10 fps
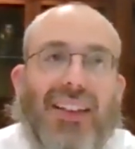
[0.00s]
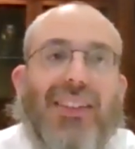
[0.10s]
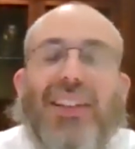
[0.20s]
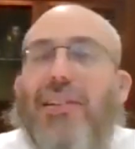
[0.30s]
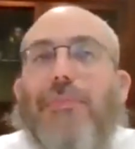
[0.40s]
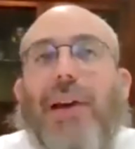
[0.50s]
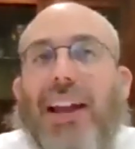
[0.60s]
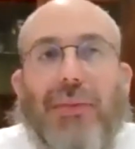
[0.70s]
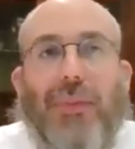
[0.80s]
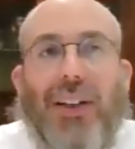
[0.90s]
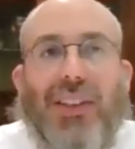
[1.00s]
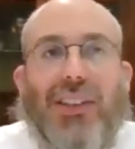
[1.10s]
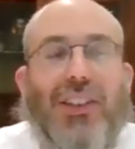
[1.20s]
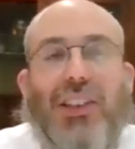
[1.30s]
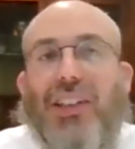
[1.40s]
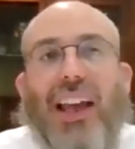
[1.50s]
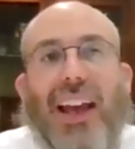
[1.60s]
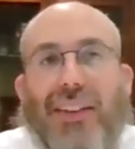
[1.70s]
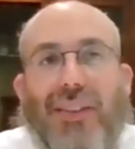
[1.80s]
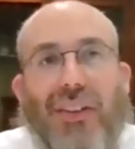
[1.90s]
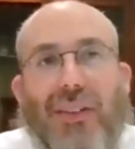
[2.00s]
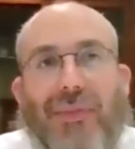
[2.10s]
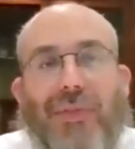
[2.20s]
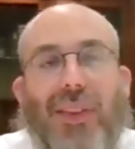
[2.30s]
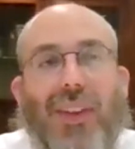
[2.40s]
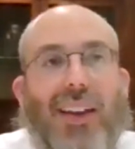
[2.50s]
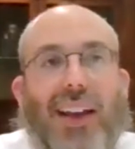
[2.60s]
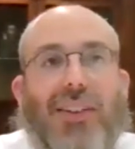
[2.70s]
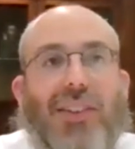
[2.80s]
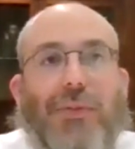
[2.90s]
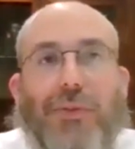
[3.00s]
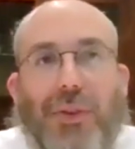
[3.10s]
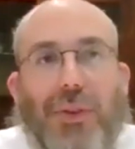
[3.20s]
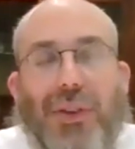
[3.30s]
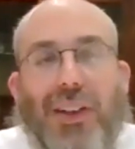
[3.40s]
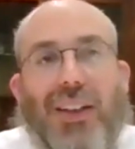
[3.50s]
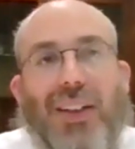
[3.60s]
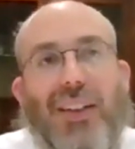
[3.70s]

It doesn't demand much. It's just a candle and some food.